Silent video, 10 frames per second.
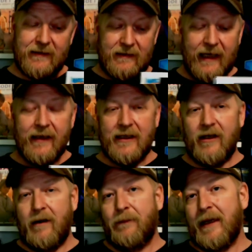Think it's a
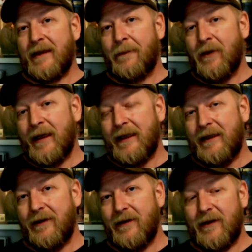good pick to put
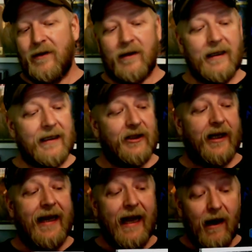into your
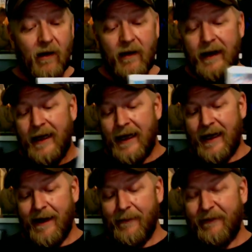collection now,
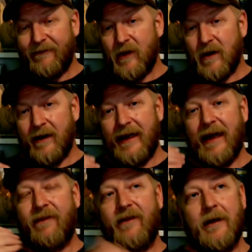before they
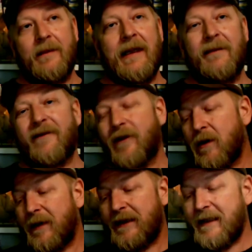get filming,
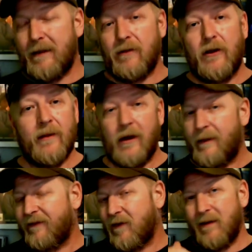before we see a rumor,
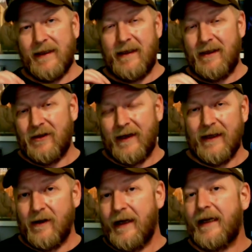before we see a
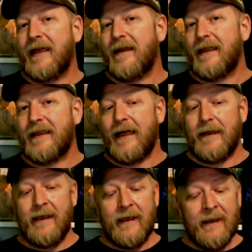trailer, anything like
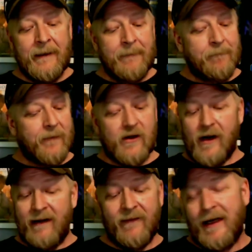that.
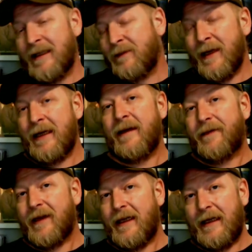Try and find as many
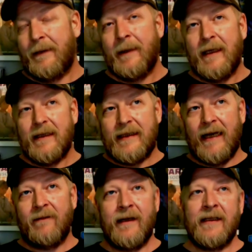of the
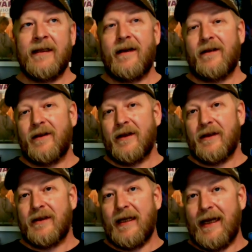Ten Rings
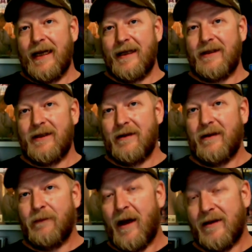characters as you
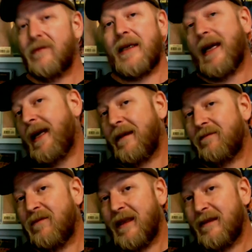possibly can.
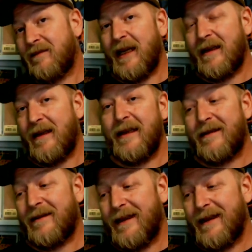As is